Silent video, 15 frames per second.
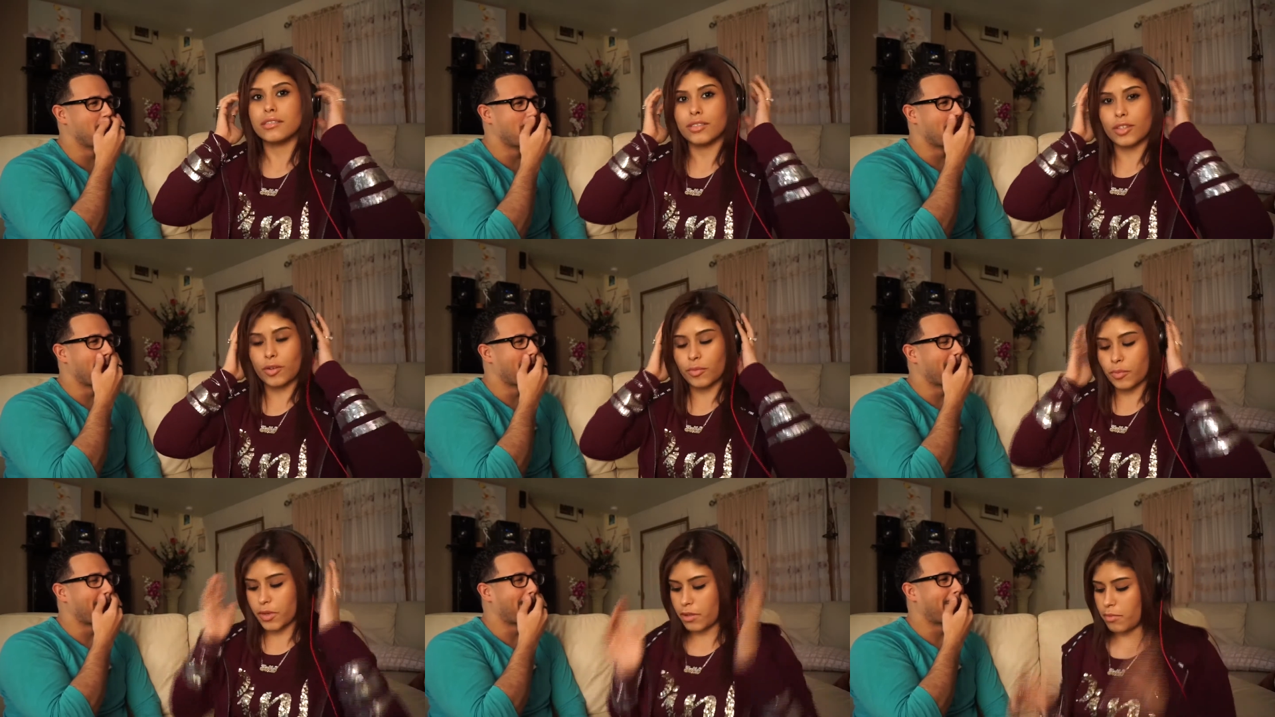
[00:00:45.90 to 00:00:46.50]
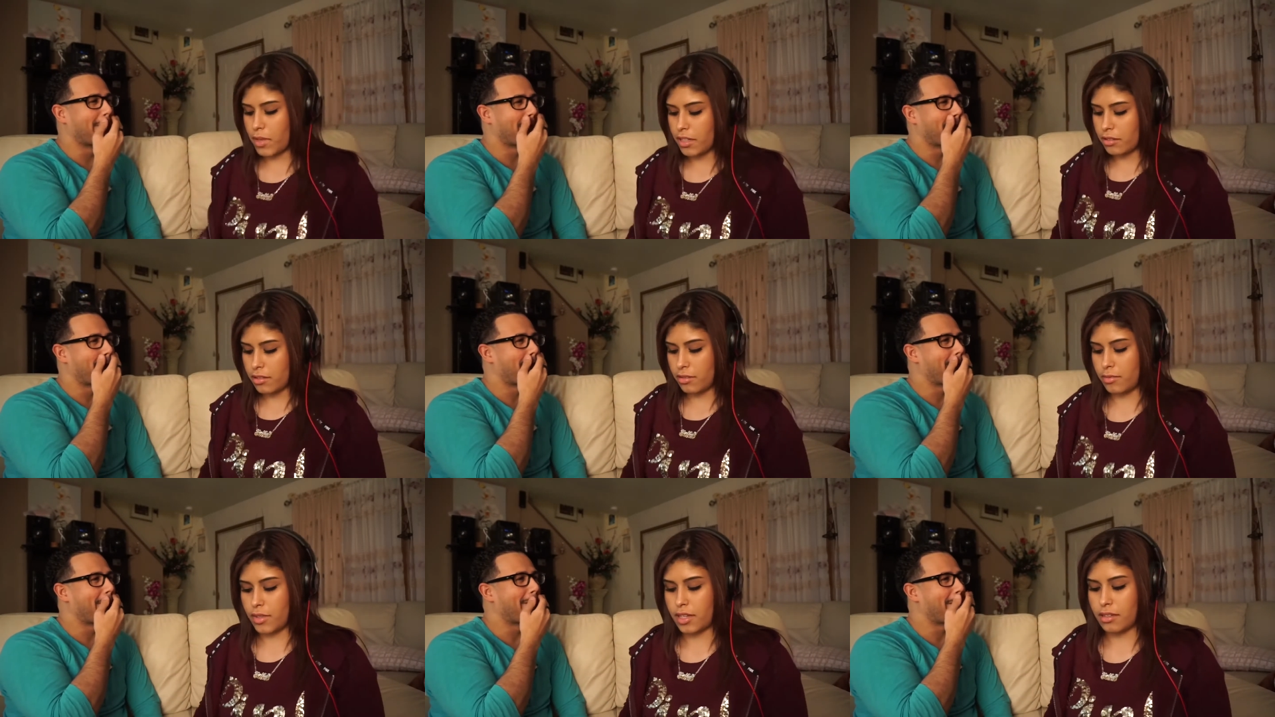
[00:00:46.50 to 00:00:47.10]
Speaker 1: Don't be mean to
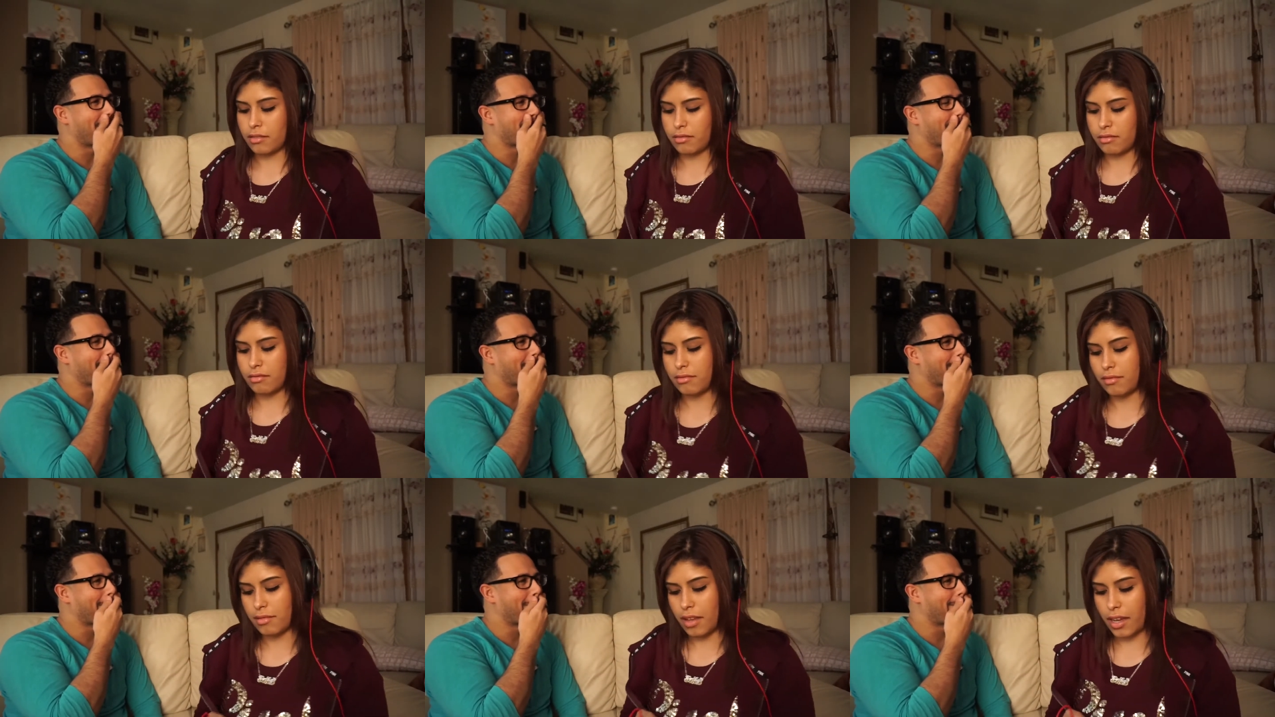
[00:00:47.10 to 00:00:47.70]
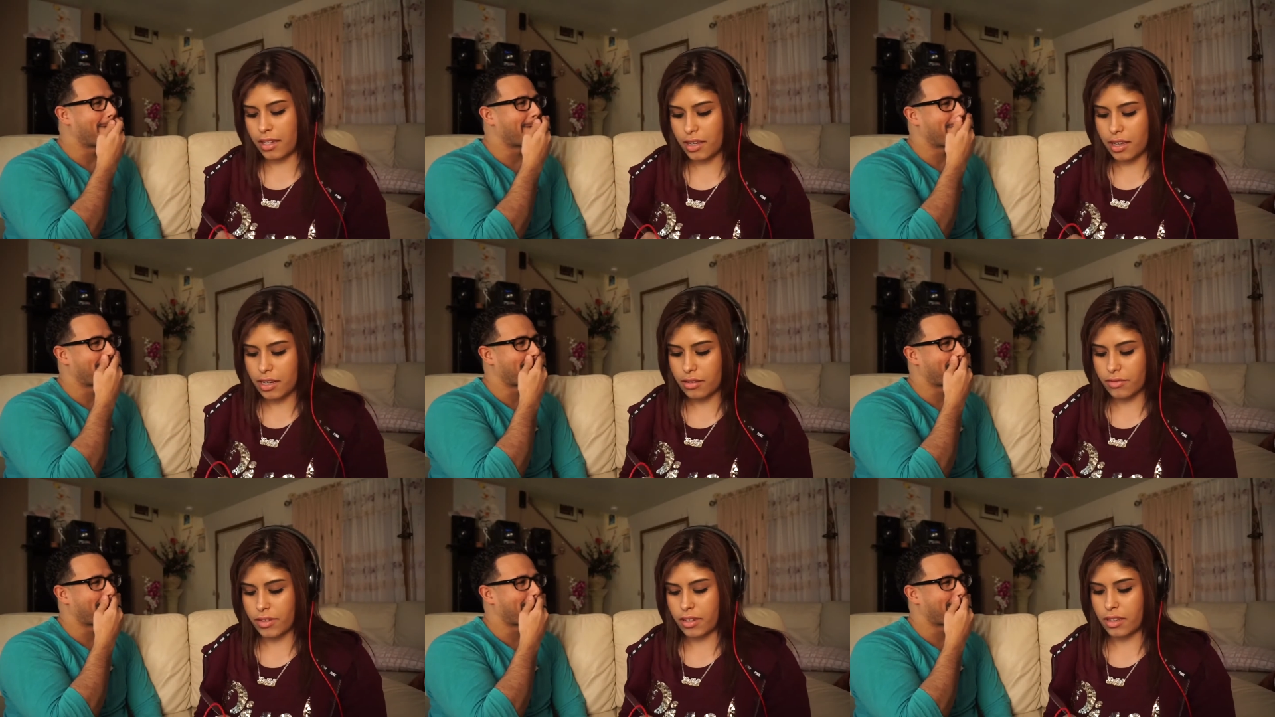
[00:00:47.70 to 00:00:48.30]
me. I can't
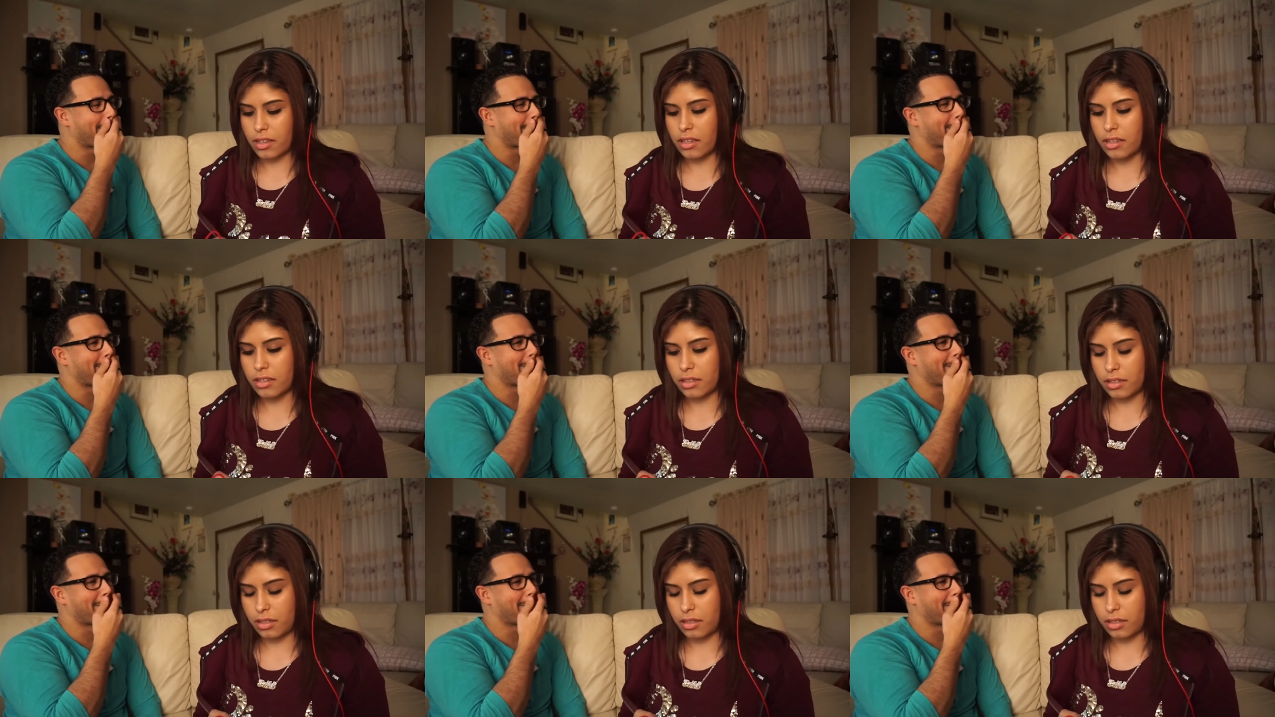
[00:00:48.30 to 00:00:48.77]
even hear.